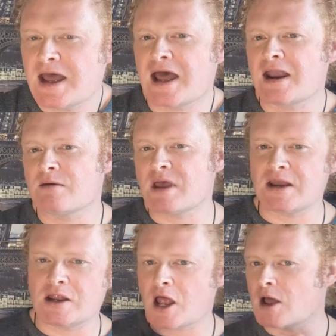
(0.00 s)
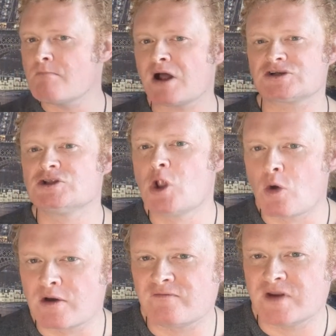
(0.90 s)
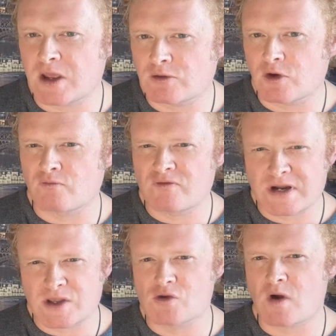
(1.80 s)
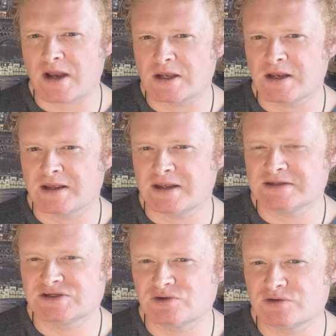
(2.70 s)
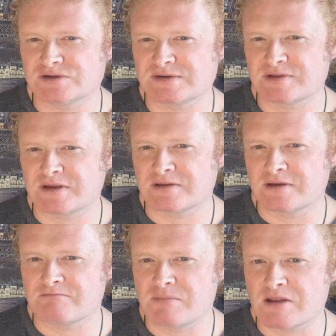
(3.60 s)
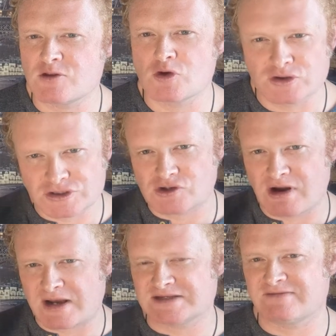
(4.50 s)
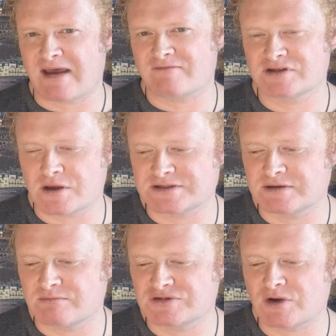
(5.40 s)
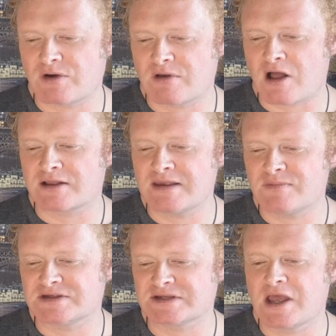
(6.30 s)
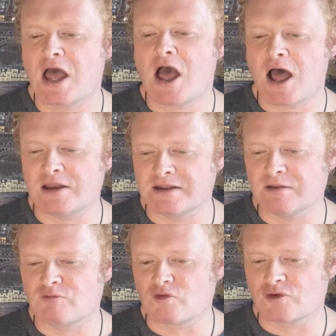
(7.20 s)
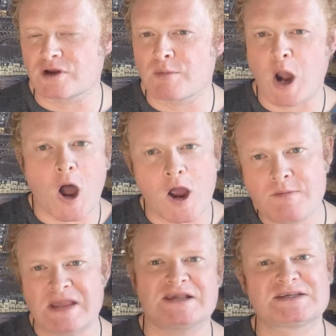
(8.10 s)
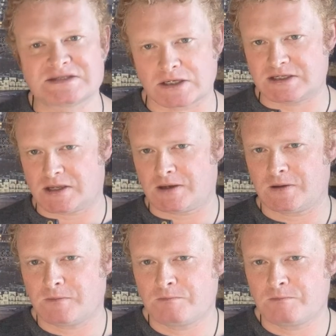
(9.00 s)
And I made a much longer video that got really granular into some of the nooks and crannies of advertising. So I'll keep this a little broader. But I'm excited.